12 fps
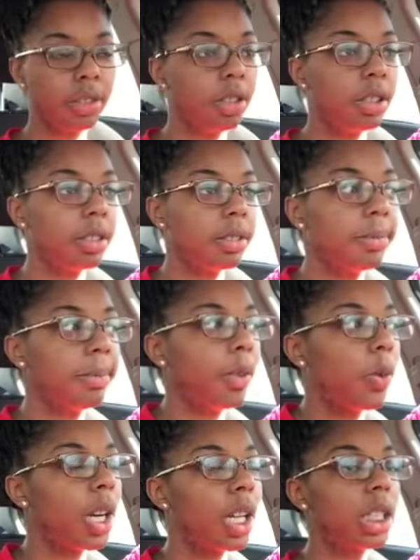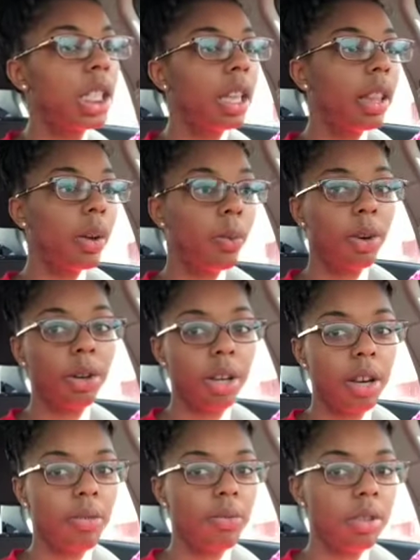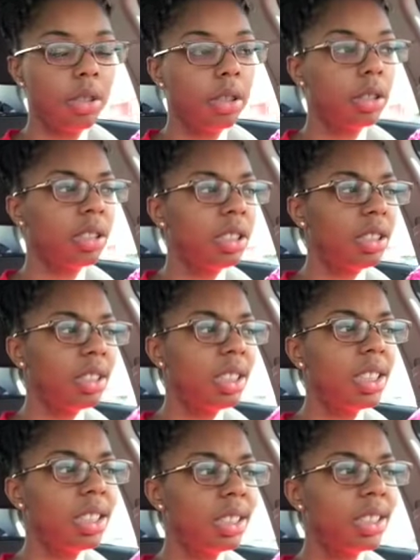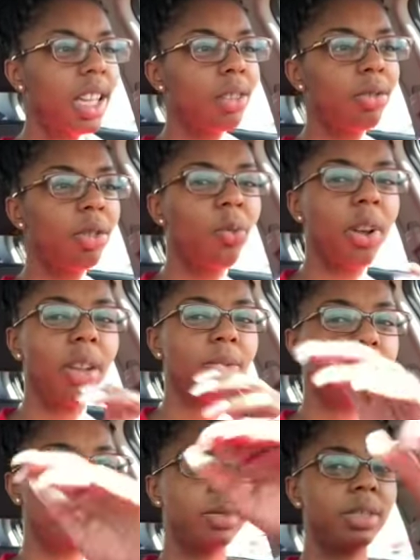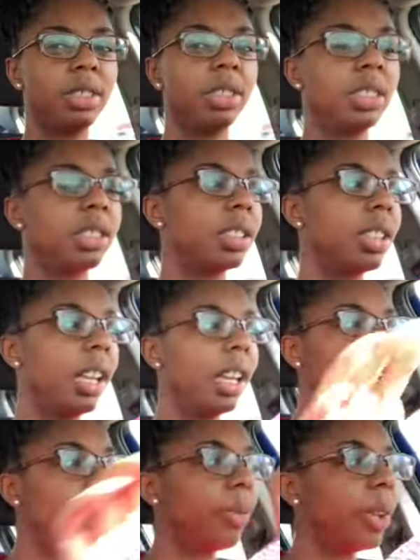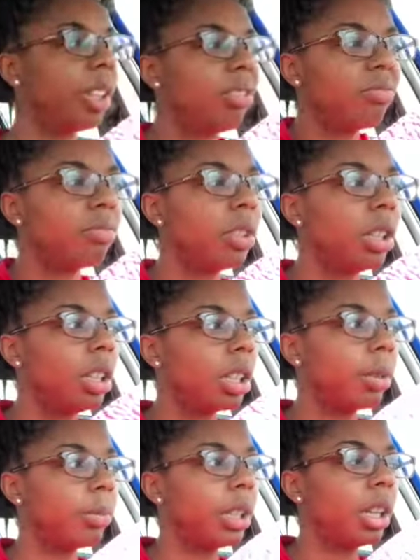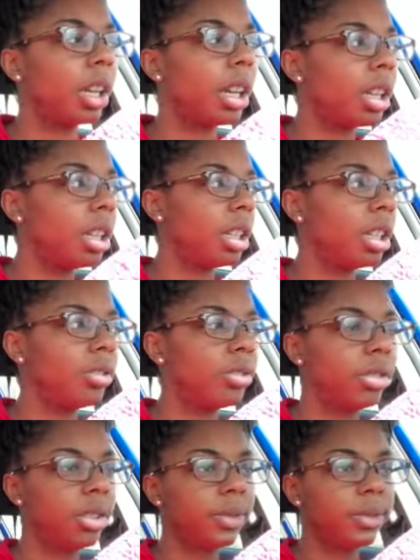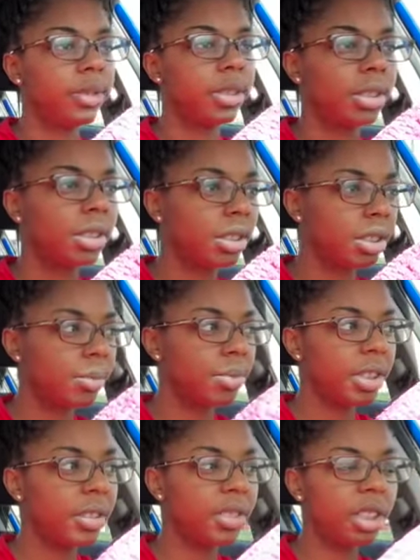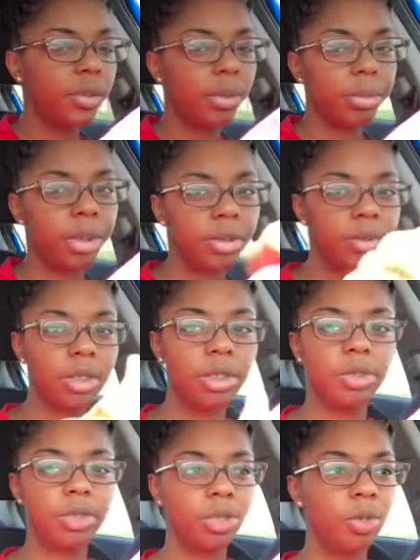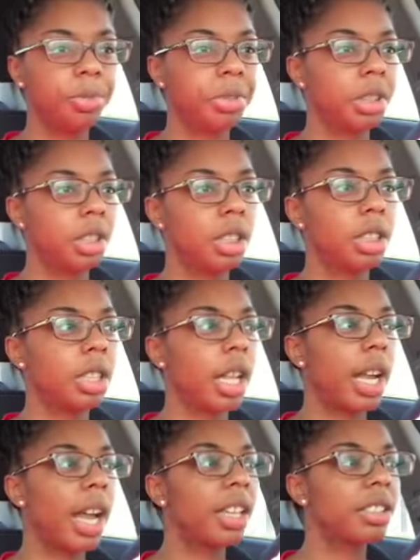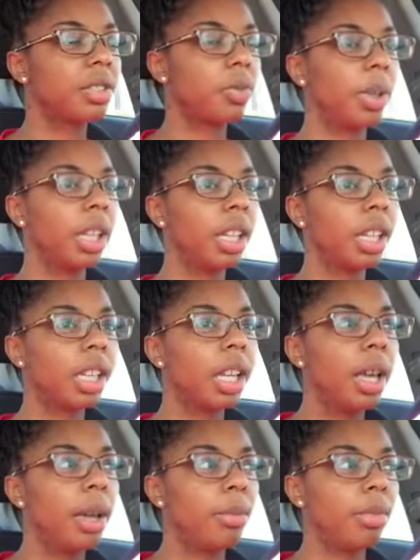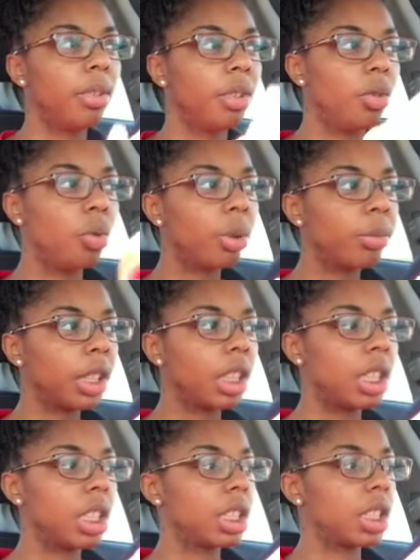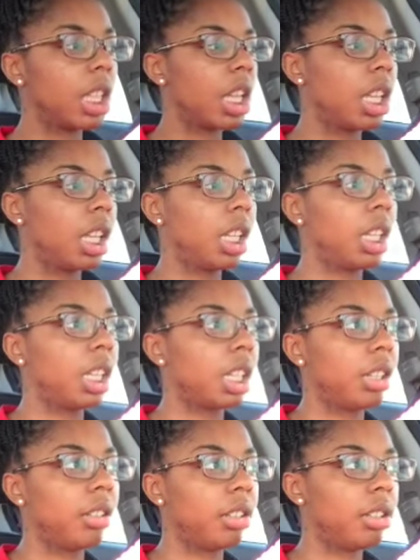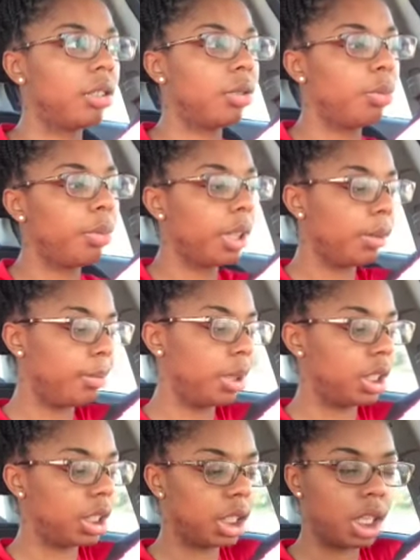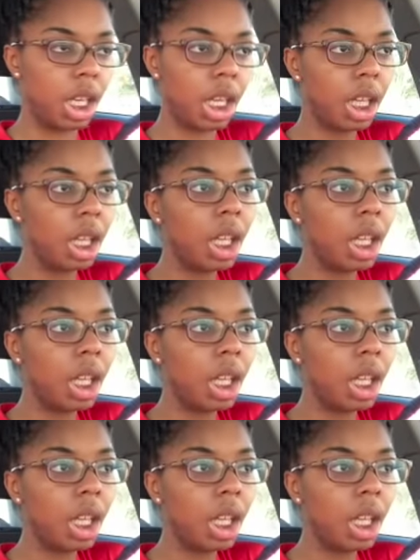the gym, and when I say that workout was intense, I don't know why it was so intense today. When I mean, I kind of did a little different, some stuff different, but it was still super intense. Like, I sweat, but normally it's like a little bit. But today,